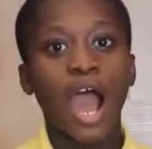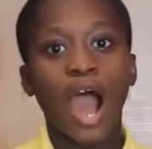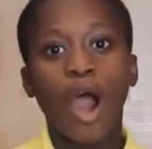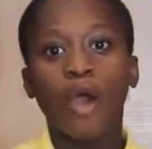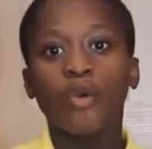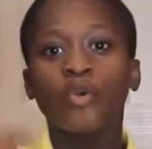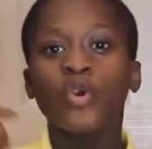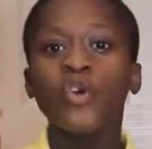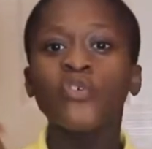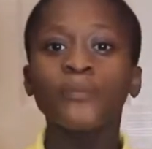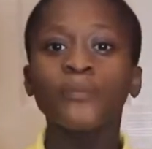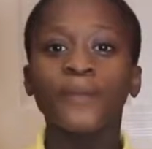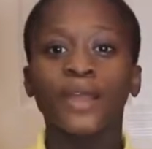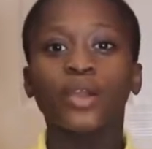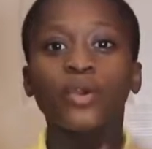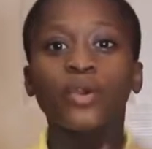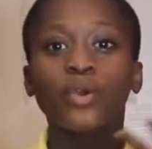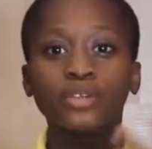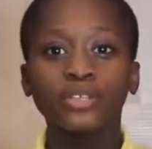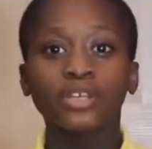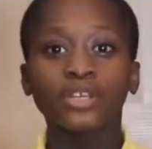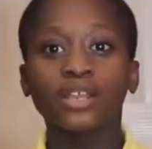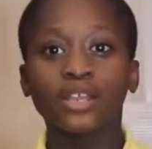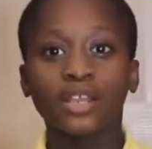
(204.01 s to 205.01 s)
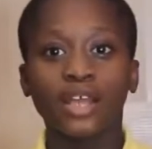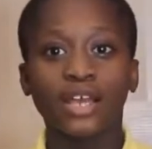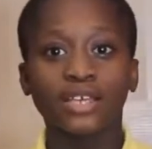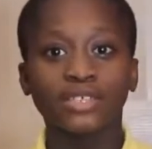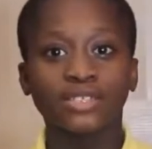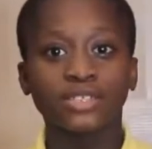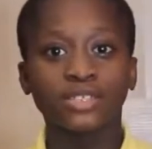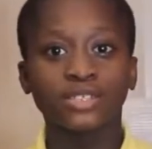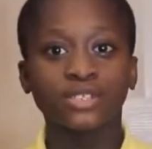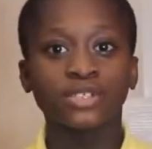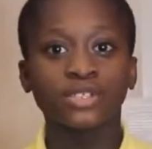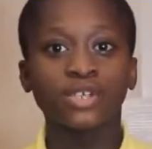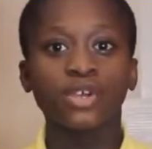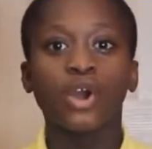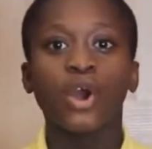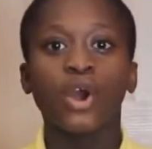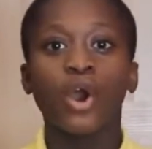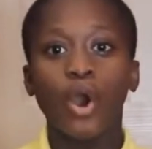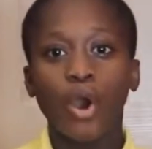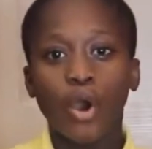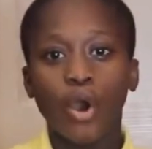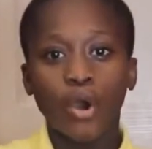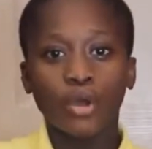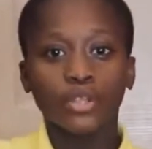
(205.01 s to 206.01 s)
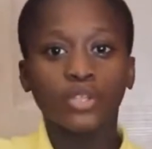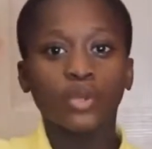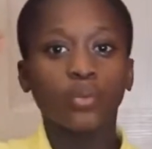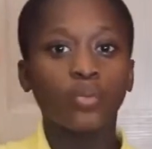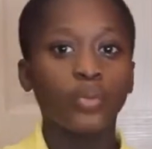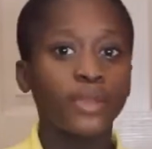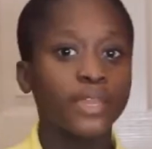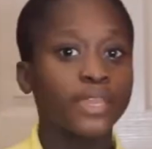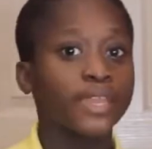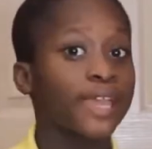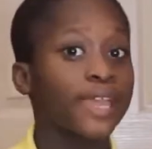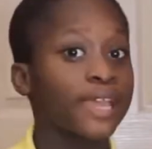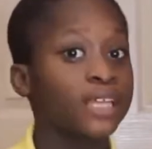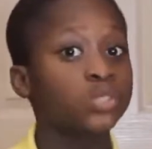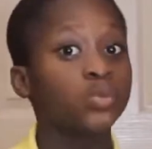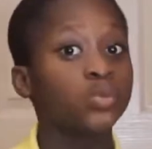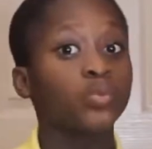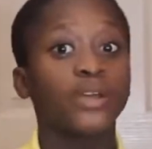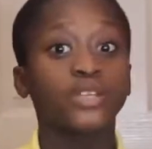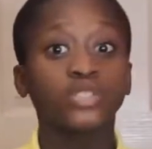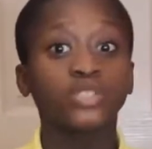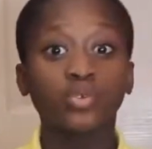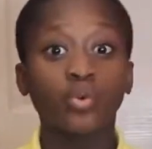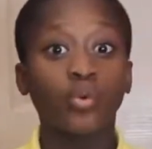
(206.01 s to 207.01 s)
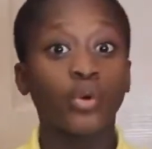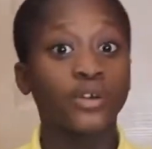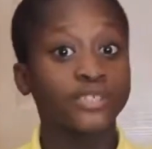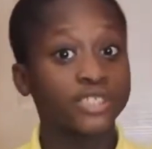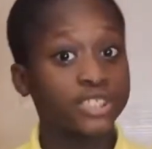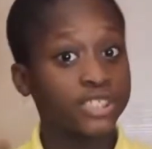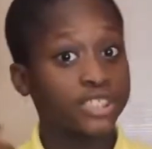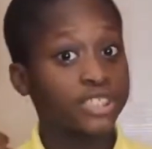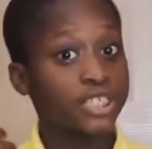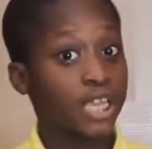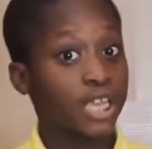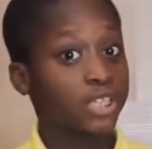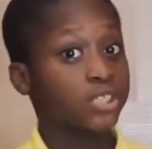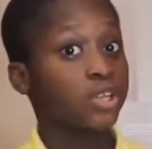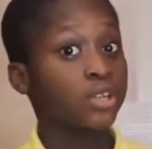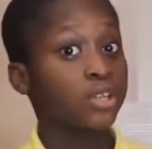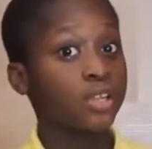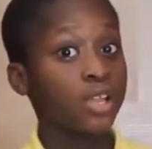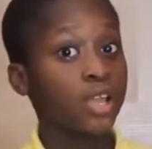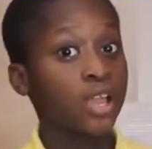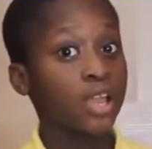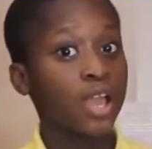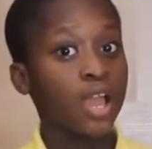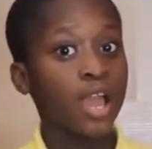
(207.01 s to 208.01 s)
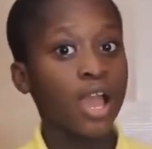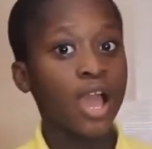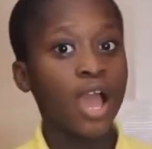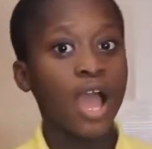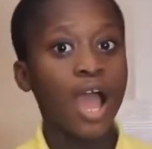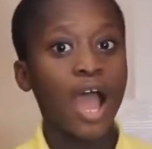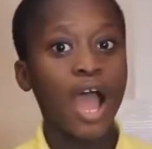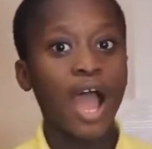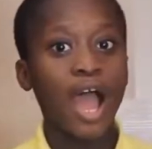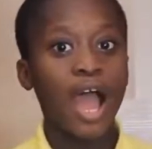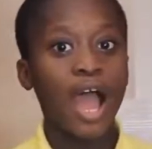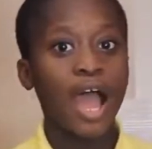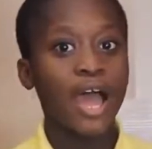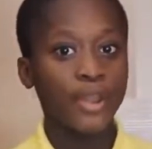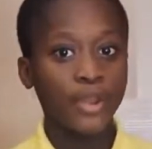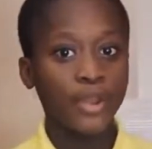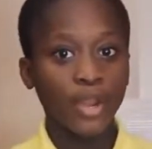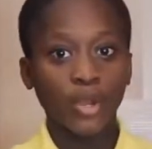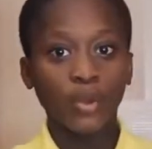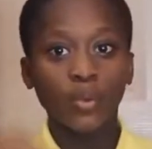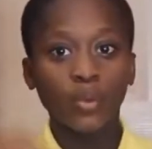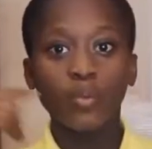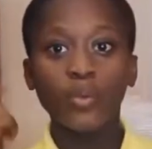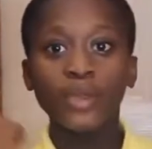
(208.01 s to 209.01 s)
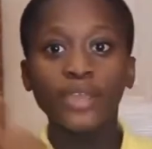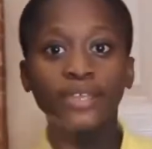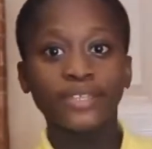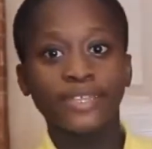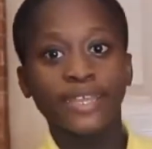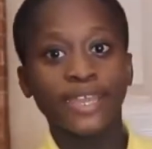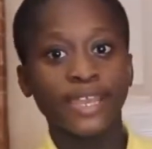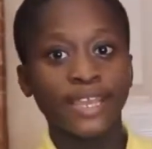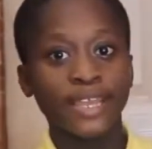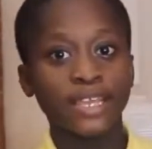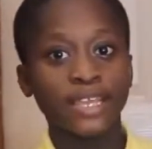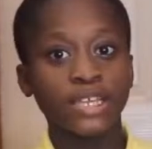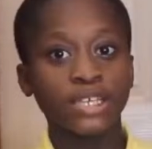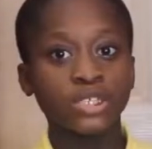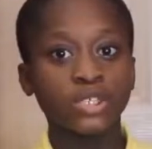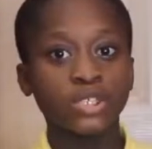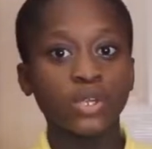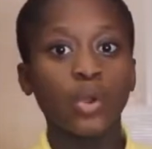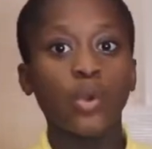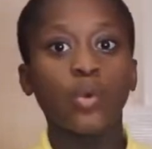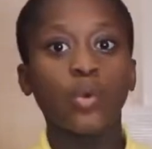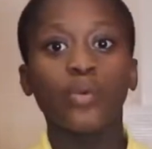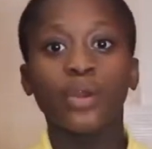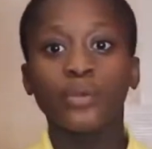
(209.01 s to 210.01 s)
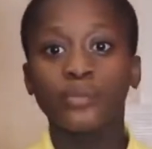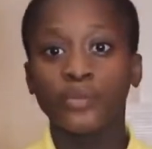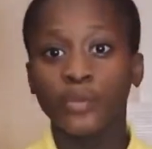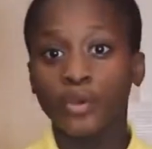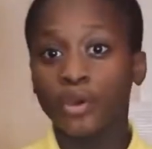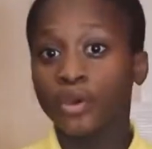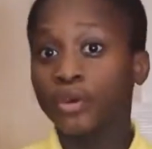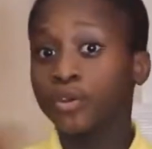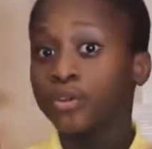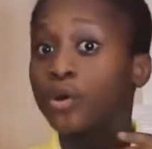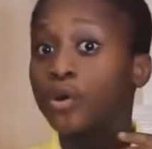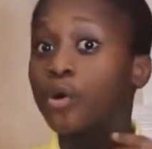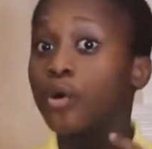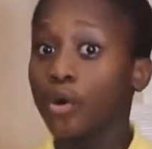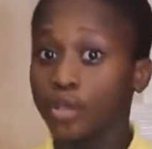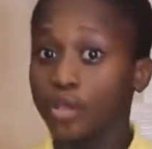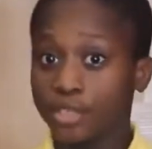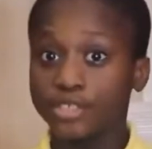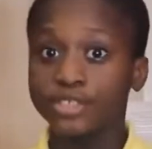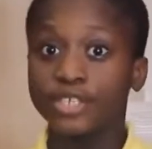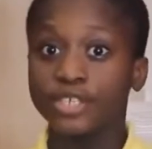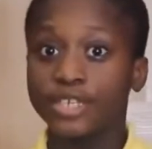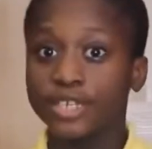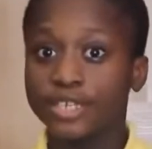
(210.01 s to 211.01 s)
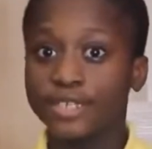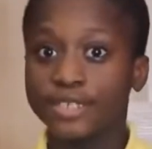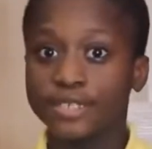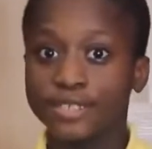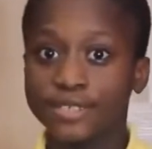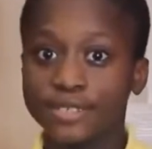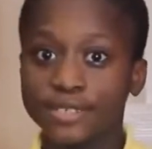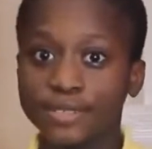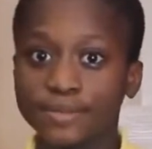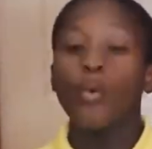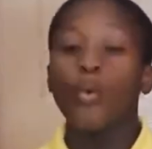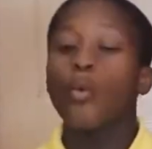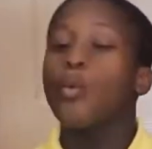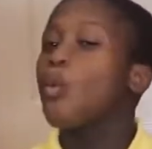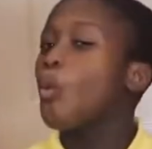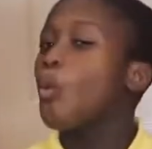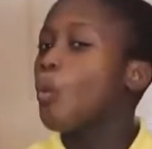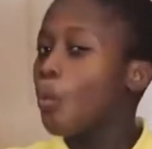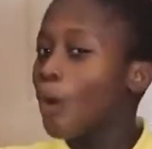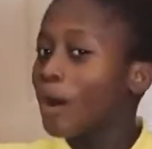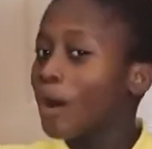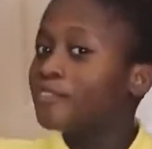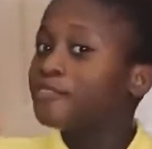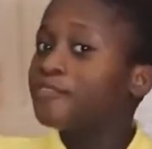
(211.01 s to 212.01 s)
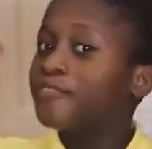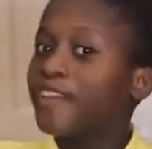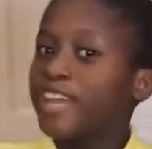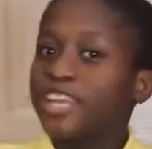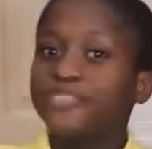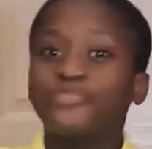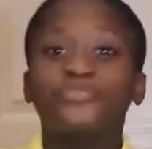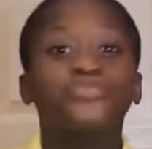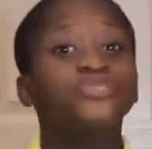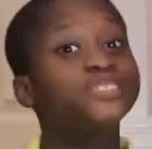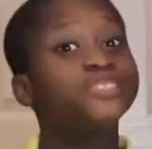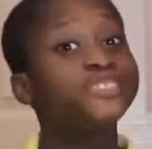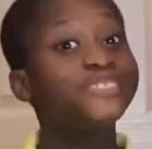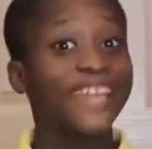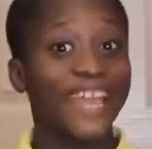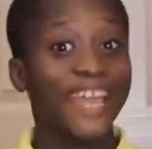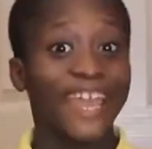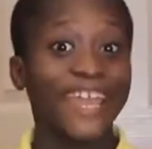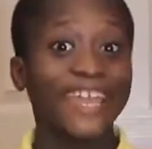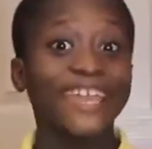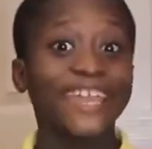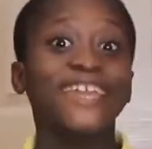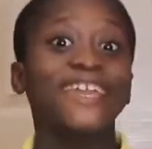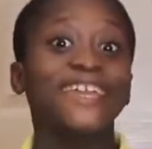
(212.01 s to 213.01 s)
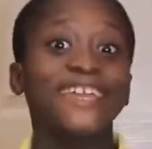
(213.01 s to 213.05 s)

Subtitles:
I would go for my coding classes on the weekends when school was in session and on weekdays when we were on holidays. One fateful day,